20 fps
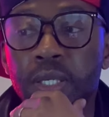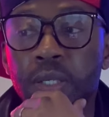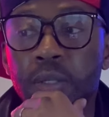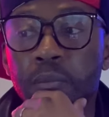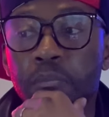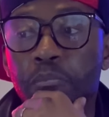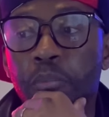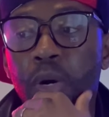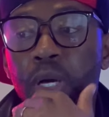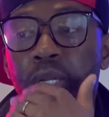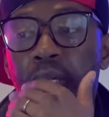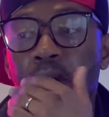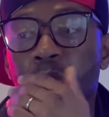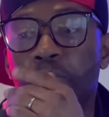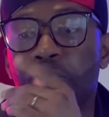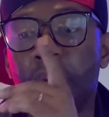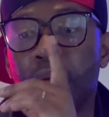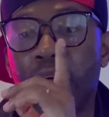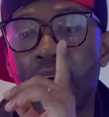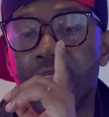
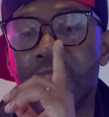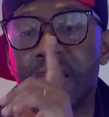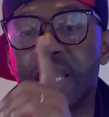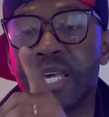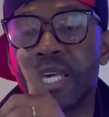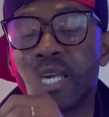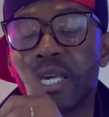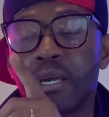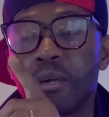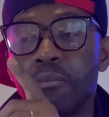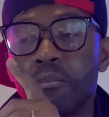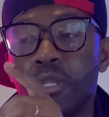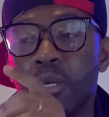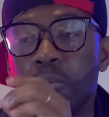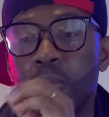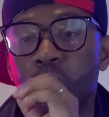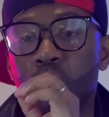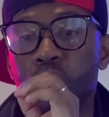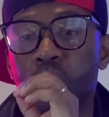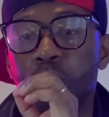But I think the
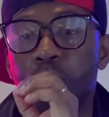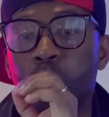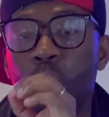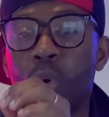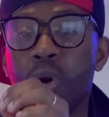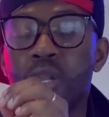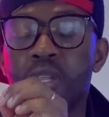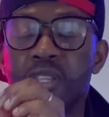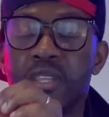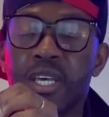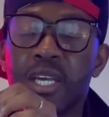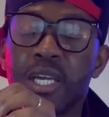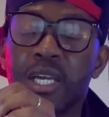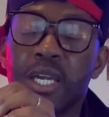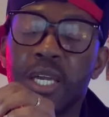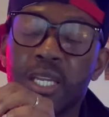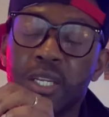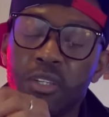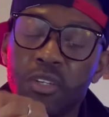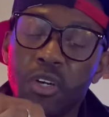most important
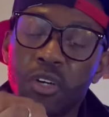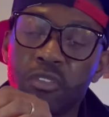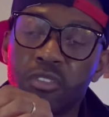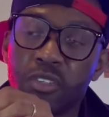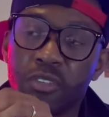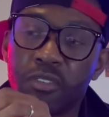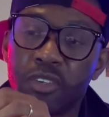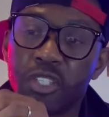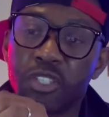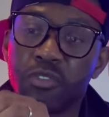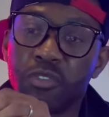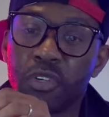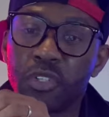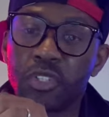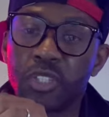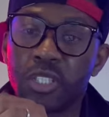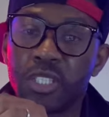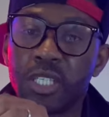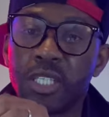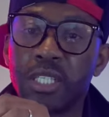thing in terms of his
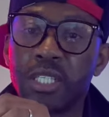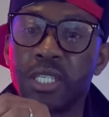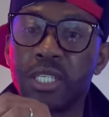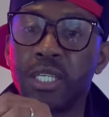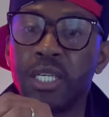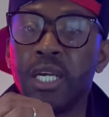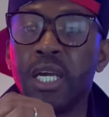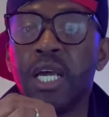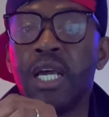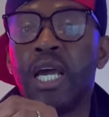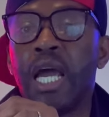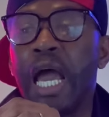versatility